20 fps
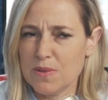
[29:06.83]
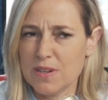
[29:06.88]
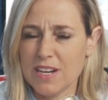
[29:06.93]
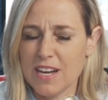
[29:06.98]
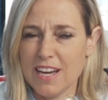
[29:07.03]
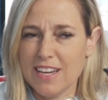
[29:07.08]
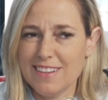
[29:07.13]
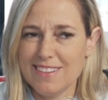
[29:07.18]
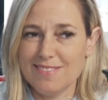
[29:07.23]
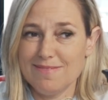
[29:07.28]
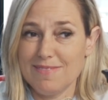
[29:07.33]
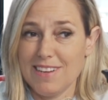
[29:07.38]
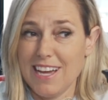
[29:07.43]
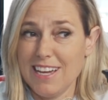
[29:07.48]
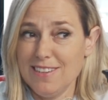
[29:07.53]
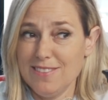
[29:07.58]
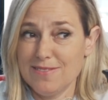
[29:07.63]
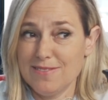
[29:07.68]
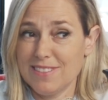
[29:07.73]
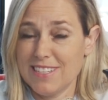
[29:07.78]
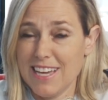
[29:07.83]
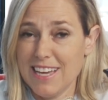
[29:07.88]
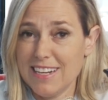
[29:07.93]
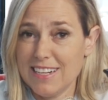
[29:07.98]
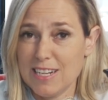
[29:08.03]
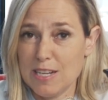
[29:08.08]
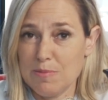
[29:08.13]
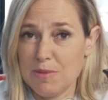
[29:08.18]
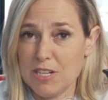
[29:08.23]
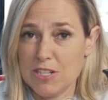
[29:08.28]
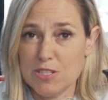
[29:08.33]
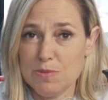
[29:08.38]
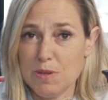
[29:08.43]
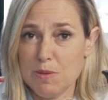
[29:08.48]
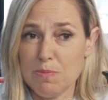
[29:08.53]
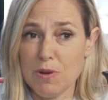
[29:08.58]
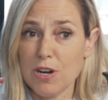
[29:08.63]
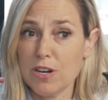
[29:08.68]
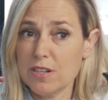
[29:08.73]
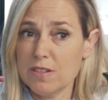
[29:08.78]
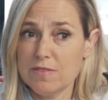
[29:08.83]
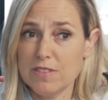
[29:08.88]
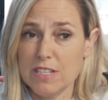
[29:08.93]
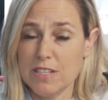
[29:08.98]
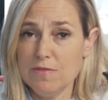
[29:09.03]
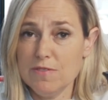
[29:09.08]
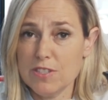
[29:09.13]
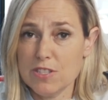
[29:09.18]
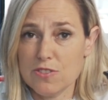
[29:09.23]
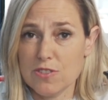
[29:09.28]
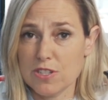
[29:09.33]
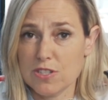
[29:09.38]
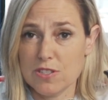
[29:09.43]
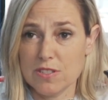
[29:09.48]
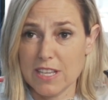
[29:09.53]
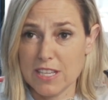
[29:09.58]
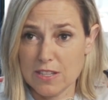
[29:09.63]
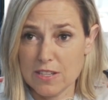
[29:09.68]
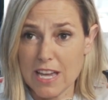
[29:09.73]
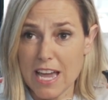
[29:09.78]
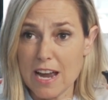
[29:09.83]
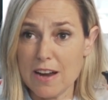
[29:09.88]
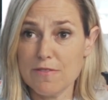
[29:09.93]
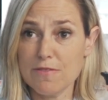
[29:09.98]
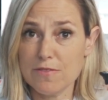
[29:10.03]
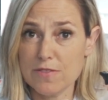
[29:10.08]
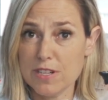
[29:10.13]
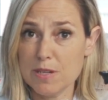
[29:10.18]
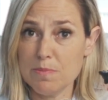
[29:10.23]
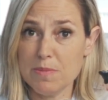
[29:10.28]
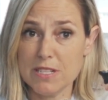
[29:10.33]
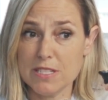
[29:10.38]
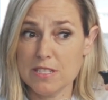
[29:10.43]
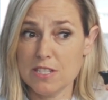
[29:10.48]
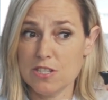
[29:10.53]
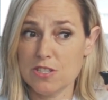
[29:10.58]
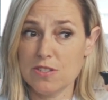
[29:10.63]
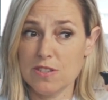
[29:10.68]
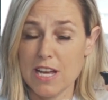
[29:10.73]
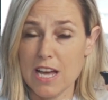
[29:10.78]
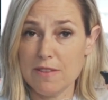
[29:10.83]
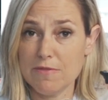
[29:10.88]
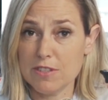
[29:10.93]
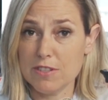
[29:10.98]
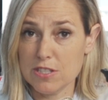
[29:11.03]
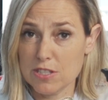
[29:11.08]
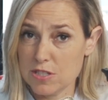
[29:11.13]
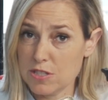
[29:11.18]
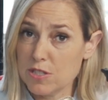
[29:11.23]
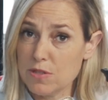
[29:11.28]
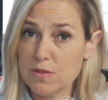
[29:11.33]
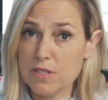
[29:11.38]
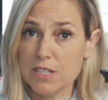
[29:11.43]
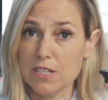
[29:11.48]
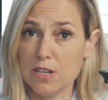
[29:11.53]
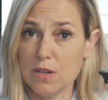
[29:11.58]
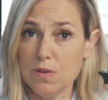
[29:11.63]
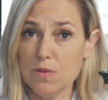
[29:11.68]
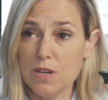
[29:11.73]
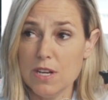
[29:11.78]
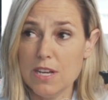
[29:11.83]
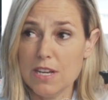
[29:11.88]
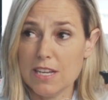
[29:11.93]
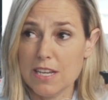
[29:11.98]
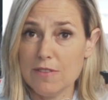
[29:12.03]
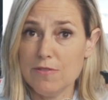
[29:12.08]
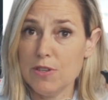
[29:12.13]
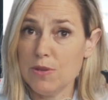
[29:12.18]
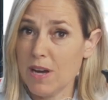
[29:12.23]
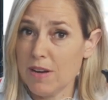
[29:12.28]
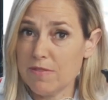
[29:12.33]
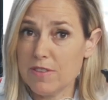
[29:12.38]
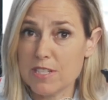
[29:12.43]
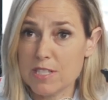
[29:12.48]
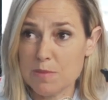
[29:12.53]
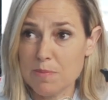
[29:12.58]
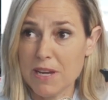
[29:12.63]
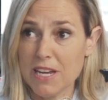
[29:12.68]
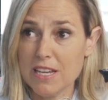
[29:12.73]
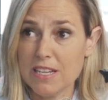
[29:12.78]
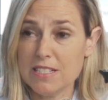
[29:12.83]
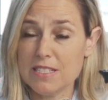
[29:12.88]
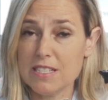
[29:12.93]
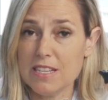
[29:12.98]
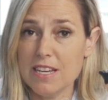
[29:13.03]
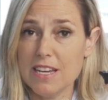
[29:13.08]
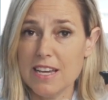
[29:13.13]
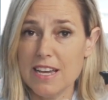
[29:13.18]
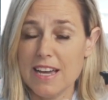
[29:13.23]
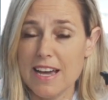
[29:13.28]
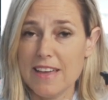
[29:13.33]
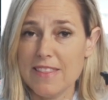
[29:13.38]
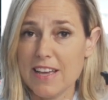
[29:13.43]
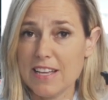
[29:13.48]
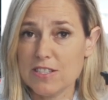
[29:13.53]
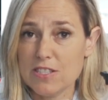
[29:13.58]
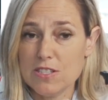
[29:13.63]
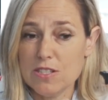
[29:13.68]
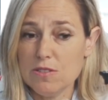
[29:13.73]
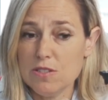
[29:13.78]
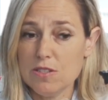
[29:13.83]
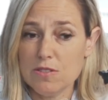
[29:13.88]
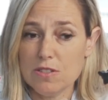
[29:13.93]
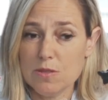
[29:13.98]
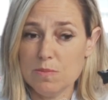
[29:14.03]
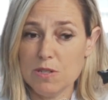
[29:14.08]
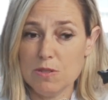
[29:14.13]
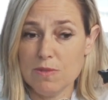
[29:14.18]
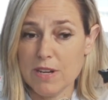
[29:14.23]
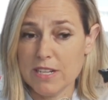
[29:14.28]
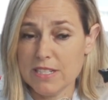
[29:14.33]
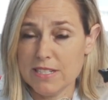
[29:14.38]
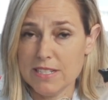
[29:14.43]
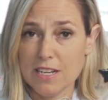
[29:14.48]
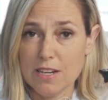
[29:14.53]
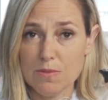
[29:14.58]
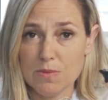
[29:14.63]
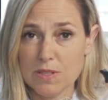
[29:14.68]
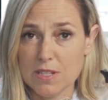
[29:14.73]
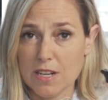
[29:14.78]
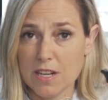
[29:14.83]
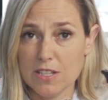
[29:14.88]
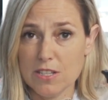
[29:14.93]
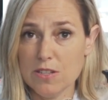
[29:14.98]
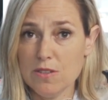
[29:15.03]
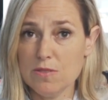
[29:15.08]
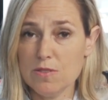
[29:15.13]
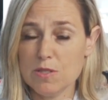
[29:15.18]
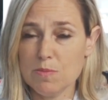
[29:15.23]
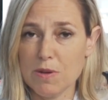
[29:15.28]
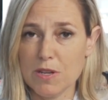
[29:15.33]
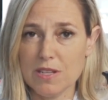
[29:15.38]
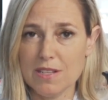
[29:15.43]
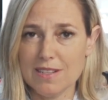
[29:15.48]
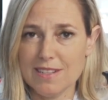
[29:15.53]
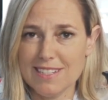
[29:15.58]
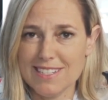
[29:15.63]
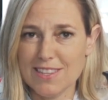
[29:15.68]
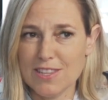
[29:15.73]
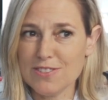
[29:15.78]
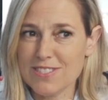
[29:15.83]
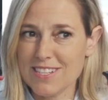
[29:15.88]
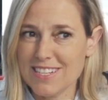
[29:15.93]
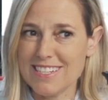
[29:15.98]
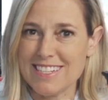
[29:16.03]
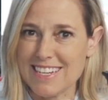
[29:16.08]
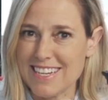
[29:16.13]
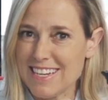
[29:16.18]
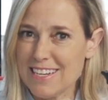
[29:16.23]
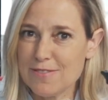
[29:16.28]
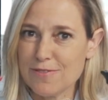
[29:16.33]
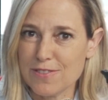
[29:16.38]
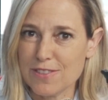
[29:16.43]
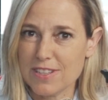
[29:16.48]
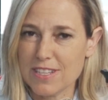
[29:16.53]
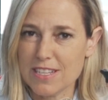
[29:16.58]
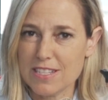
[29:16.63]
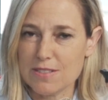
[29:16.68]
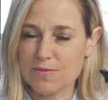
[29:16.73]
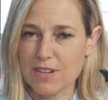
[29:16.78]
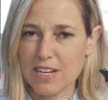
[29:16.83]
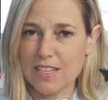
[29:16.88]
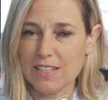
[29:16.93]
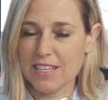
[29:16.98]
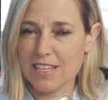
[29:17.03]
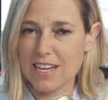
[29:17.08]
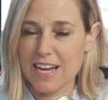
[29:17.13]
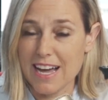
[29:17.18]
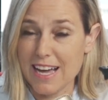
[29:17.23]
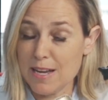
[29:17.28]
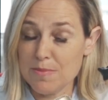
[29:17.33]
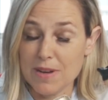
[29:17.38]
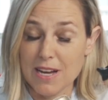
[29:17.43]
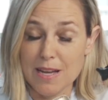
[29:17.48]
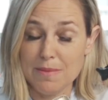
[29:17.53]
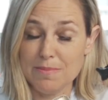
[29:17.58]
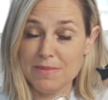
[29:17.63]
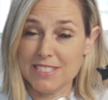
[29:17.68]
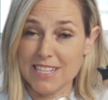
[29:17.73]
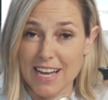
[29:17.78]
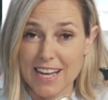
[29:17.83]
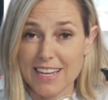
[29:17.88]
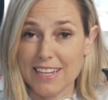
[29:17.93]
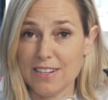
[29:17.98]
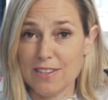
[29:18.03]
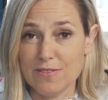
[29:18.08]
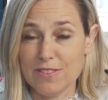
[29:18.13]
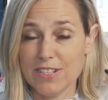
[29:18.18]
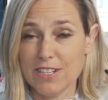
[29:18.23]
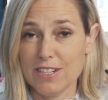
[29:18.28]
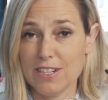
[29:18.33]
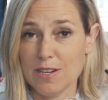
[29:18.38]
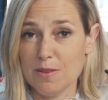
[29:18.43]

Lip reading: And I don't get it. I mean, it should be part of the infrastructure. Like every business should have a studio if you have the space, and that studio could be rented out when not used, but there's a need for this, right? Like I'm dying over here.